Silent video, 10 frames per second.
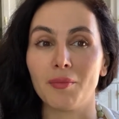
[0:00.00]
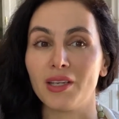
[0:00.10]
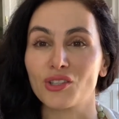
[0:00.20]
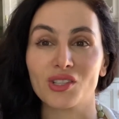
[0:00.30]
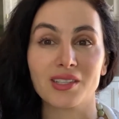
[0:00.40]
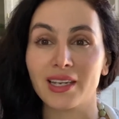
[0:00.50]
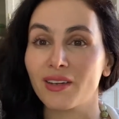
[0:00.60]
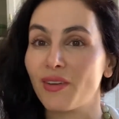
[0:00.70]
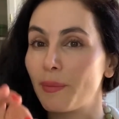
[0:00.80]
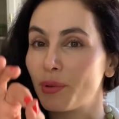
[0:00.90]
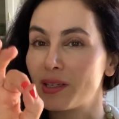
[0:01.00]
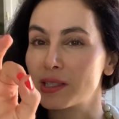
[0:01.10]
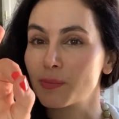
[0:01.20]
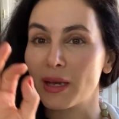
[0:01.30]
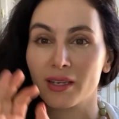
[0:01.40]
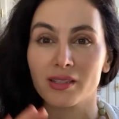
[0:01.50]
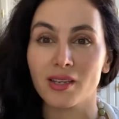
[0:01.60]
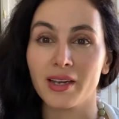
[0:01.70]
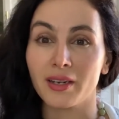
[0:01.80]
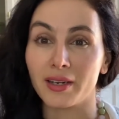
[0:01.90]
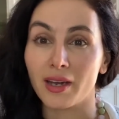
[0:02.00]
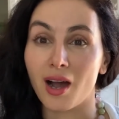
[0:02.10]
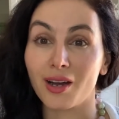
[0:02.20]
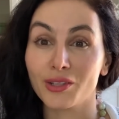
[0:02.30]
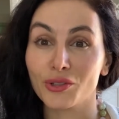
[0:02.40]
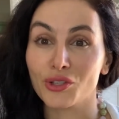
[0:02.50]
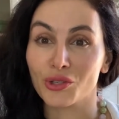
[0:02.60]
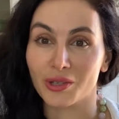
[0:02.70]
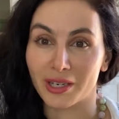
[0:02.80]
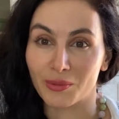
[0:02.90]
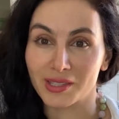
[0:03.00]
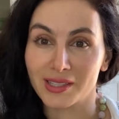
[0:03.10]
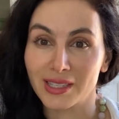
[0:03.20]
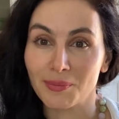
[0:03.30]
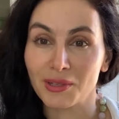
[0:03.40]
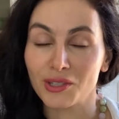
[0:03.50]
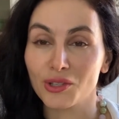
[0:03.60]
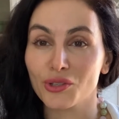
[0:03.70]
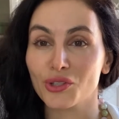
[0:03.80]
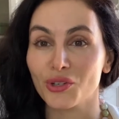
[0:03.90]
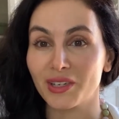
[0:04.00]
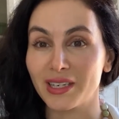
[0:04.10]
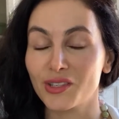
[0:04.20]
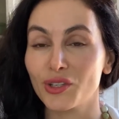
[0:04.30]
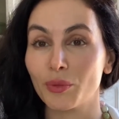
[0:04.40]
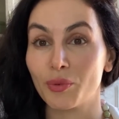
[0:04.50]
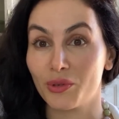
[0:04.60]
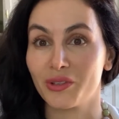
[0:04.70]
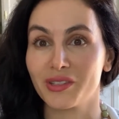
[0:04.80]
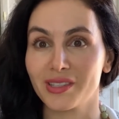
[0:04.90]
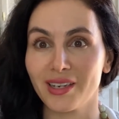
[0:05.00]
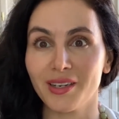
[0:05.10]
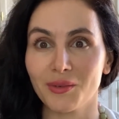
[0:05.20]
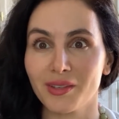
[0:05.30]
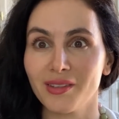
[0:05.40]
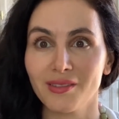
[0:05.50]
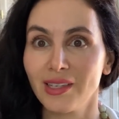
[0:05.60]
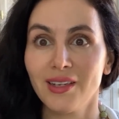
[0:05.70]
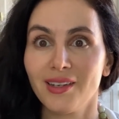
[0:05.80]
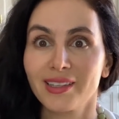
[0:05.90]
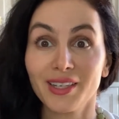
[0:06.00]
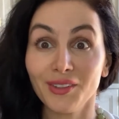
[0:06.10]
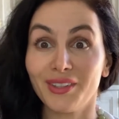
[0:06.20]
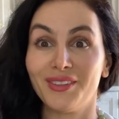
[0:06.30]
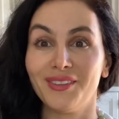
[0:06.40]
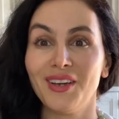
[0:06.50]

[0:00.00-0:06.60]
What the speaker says: It's just like if I put a speck of cyanide on your shirt, it would steep into your shirt, into your pores, and it would kill you.